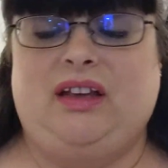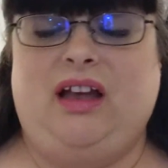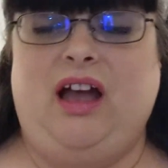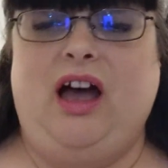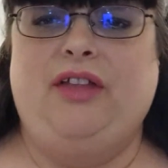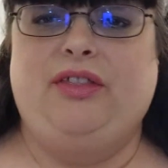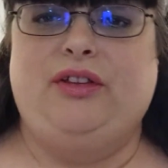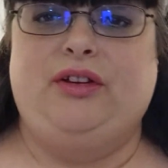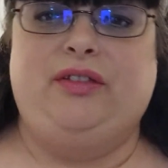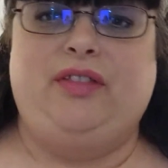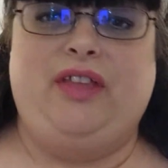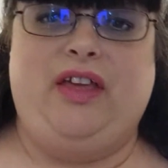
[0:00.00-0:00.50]

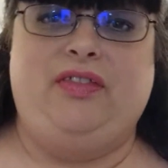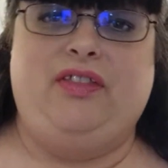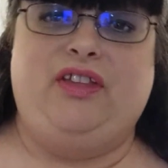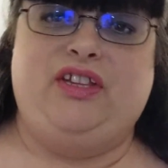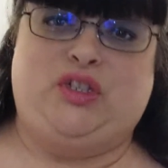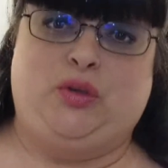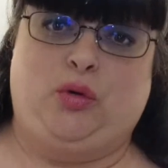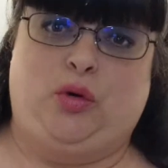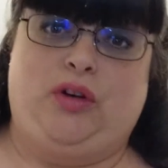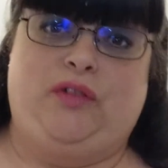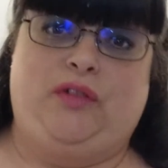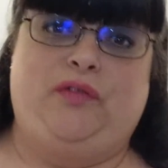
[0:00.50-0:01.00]
other than the
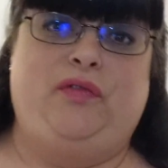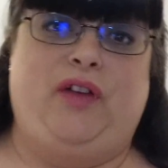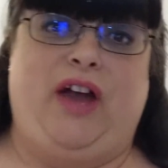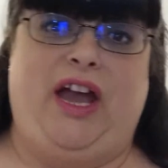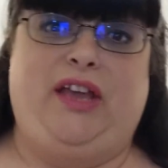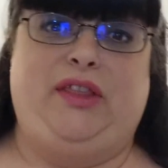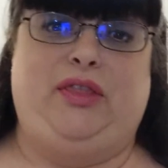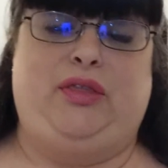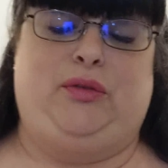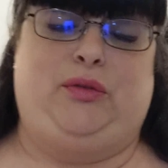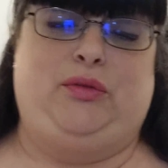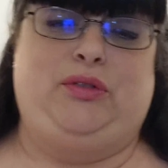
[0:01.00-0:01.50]
sword
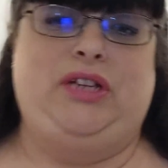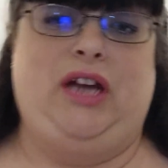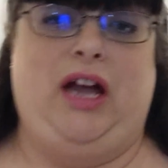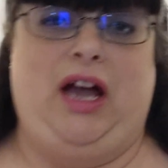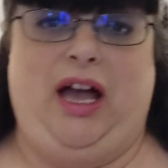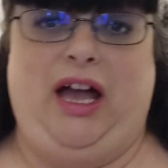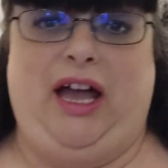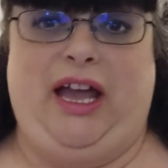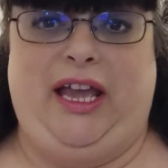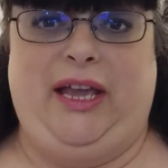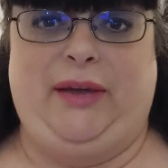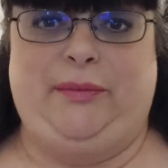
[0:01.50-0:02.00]
fight through
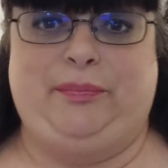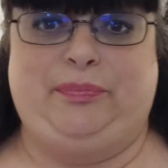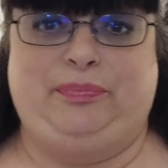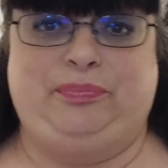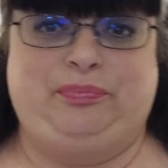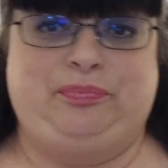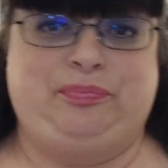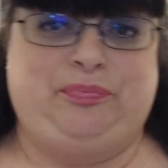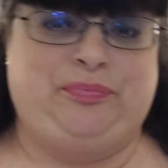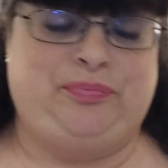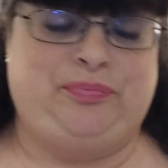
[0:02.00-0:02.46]
time.